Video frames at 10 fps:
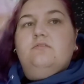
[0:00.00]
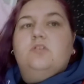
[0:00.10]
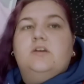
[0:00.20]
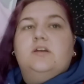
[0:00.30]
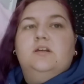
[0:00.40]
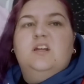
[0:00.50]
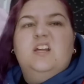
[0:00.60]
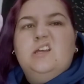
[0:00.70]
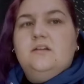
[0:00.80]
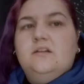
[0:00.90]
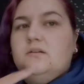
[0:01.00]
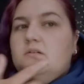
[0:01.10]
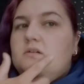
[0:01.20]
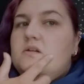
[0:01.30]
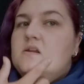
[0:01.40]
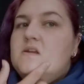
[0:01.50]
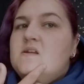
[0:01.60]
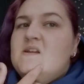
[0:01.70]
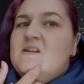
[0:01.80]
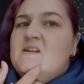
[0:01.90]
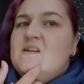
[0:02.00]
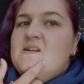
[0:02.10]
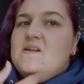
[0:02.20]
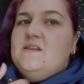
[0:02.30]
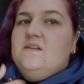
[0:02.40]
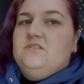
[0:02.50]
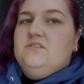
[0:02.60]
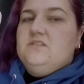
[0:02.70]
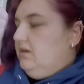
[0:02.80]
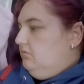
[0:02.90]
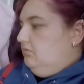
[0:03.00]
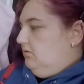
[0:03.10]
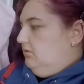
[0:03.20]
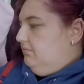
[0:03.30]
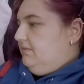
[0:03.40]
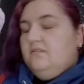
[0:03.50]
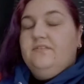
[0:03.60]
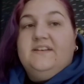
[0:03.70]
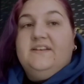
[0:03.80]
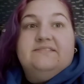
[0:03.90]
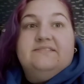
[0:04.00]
Okay, it'll do. And I have a spot coming up on my face.